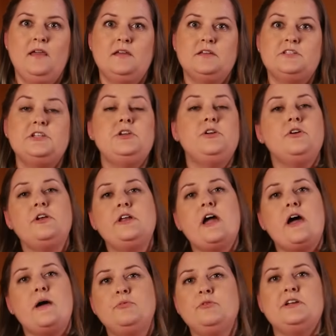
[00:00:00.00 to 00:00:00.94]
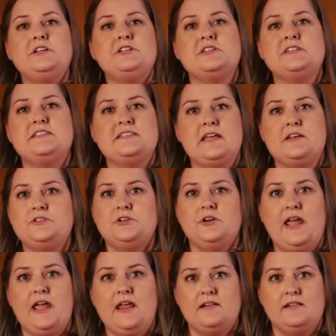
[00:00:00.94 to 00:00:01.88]
Security Operations Center
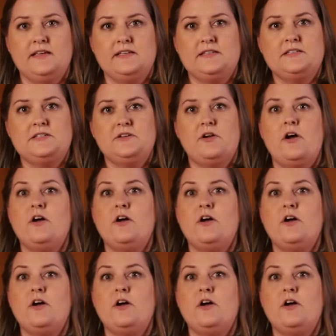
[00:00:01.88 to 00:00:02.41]
analyst,